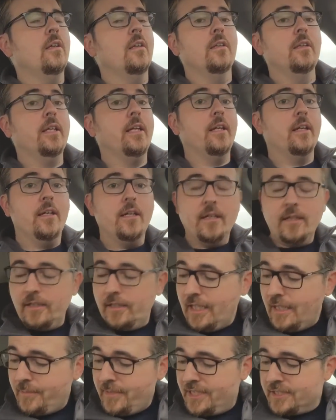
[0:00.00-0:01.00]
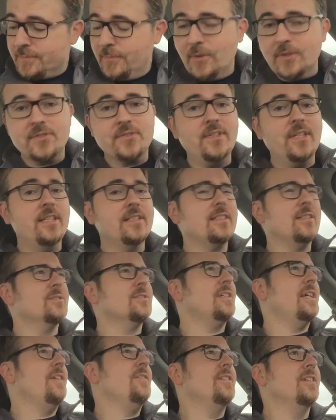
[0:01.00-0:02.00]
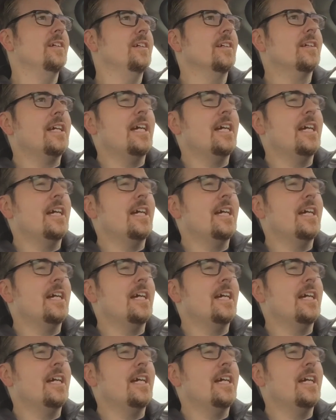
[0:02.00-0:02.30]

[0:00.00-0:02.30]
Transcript: There, that makes more sense. I was having a